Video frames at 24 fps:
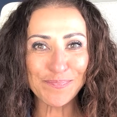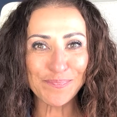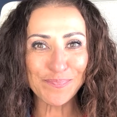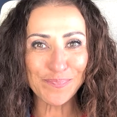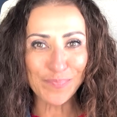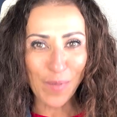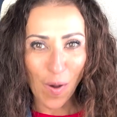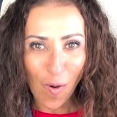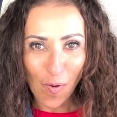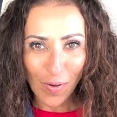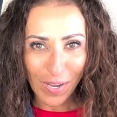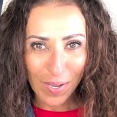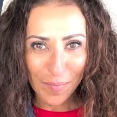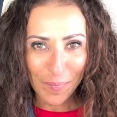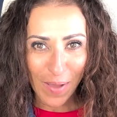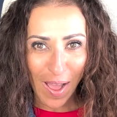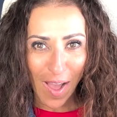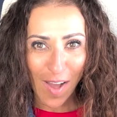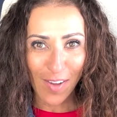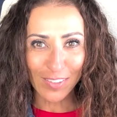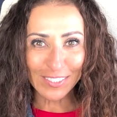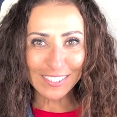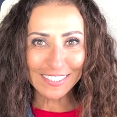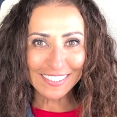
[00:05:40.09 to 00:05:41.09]
spoke
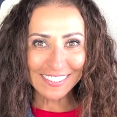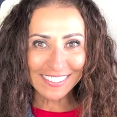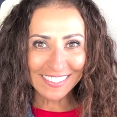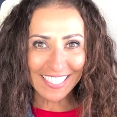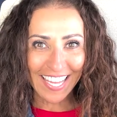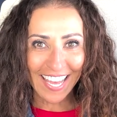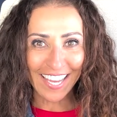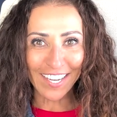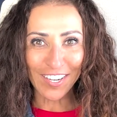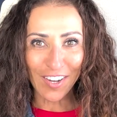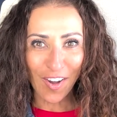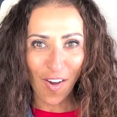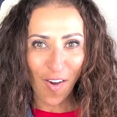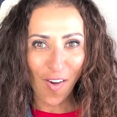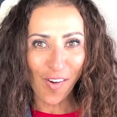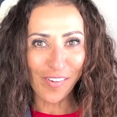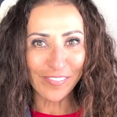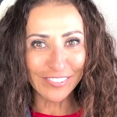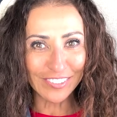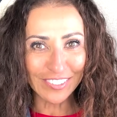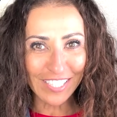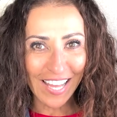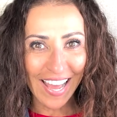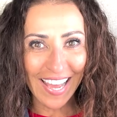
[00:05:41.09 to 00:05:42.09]
about lack
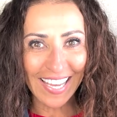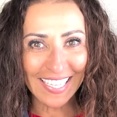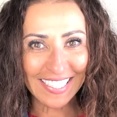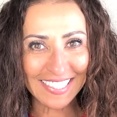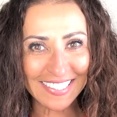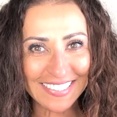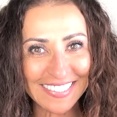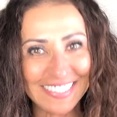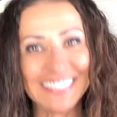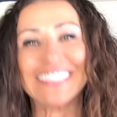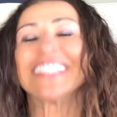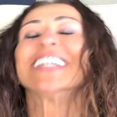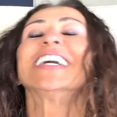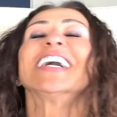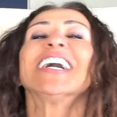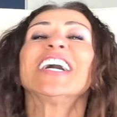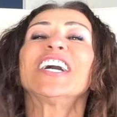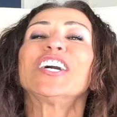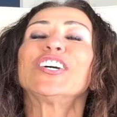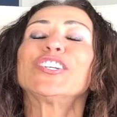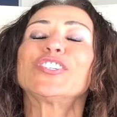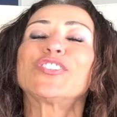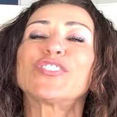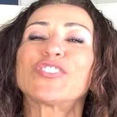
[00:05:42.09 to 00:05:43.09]
of light.
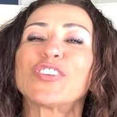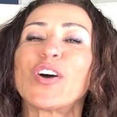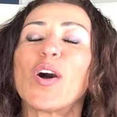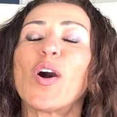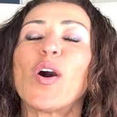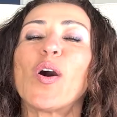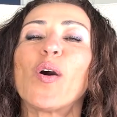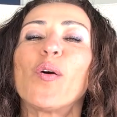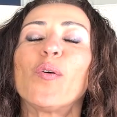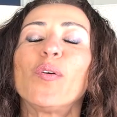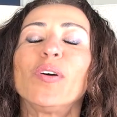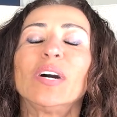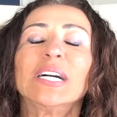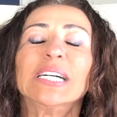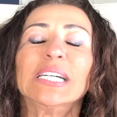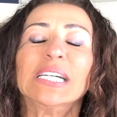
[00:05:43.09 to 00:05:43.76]
So,